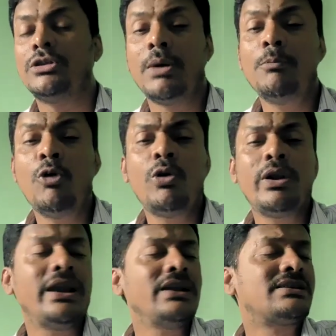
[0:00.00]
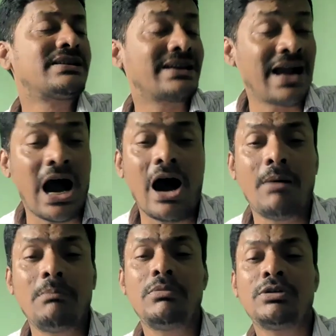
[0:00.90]
The mood is
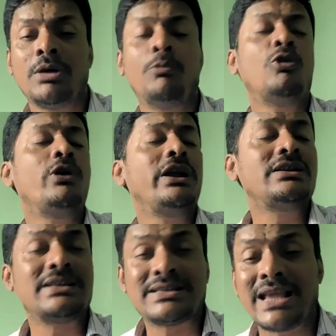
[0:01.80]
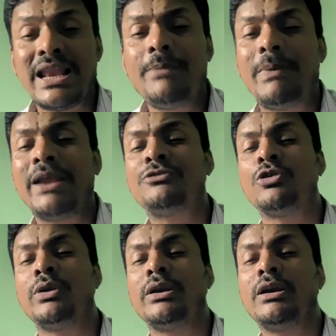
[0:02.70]
calm, the mood is
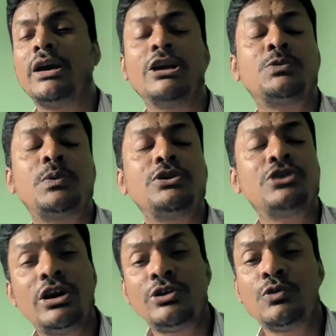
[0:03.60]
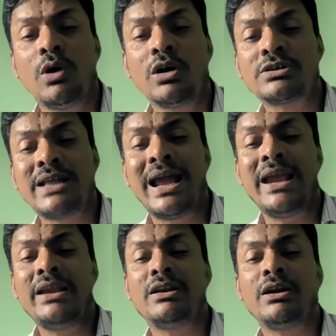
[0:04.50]
celebratory, especially towards the
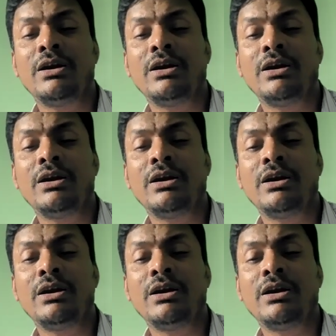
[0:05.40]
end,